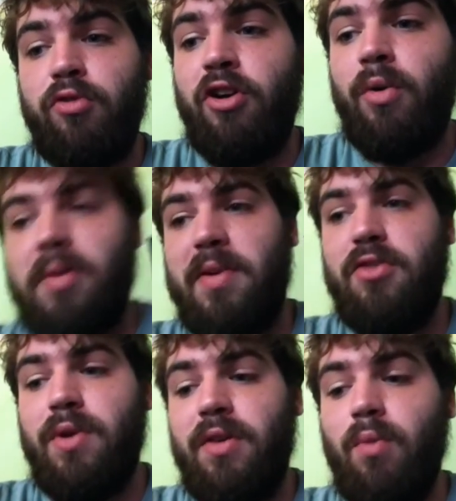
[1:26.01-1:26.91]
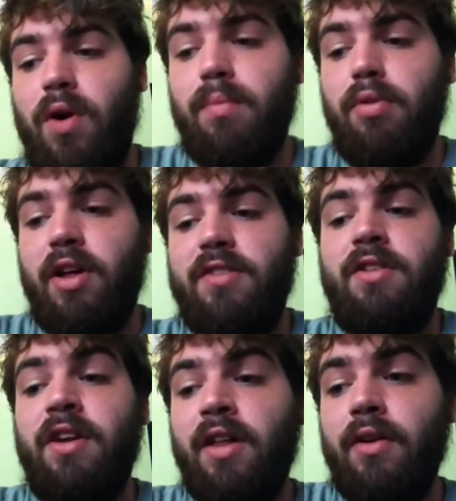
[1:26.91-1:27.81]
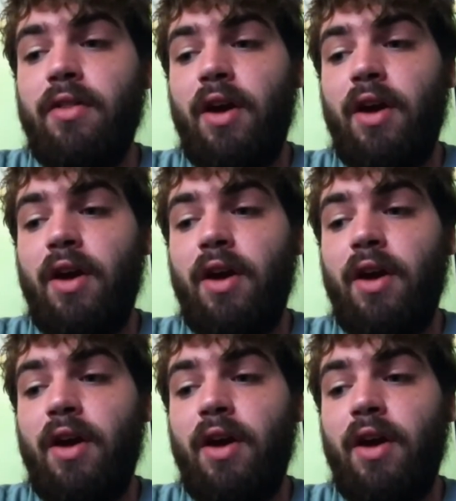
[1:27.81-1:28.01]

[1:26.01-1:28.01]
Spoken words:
going between one place and another.